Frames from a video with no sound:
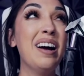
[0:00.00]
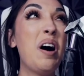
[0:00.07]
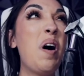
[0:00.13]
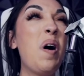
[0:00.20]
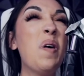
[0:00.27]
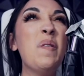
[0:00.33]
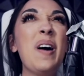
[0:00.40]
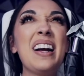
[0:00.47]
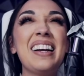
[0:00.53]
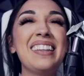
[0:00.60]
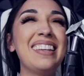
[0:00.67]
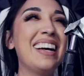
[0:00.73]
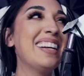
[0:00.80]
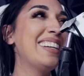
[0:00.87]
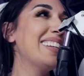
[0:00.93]
Oh my,
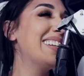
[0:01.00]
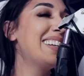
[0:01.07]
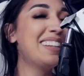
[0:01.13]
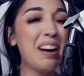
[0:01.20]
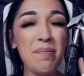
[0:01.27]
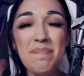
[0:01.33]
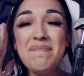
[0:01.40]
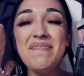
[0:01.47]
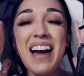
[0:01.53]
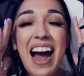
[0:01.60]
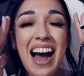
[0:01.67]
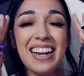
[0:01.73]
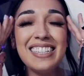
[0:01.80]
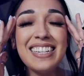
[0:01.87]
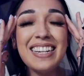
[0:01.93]
like, imagine
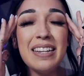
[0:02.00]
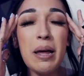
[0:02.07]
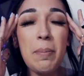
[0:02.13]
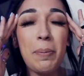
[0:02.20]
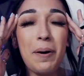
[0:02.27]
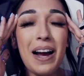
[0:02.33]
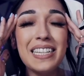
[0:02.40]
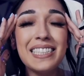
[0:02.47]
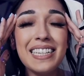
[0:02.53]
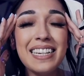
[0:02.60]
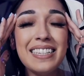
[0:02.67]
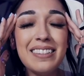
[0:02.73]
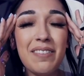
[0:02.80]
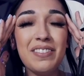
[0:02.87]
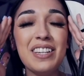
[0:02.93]
the
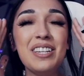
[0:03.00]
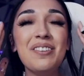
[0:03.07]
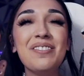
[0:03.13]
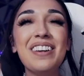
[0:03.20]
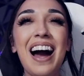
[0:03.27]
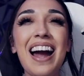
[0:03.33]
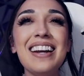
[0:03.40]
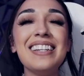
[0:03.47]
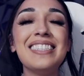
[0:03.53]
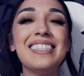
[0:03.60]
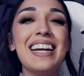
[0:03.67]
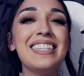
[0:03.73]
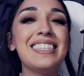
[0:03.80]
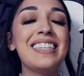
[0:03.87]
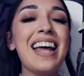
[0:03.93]
president of the United
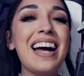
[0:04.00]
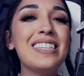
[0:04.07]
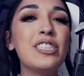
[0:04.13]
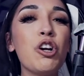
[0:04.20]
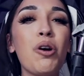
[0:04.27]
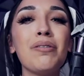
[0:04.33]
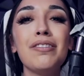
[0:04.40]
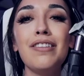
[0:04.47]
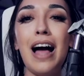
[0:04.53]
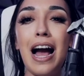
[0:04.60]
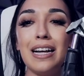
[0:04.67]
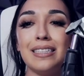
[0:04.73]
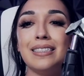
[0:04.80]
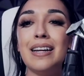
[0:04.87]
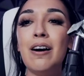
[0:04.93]
States. That's your
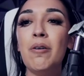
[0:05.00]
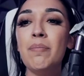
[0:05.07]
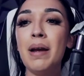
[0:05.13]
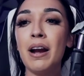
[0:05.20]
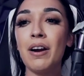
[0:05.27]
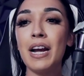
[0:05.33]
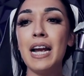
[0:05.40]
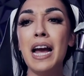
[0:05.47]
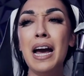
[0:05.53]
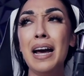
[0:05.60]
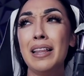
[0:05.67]
last Hail Mary.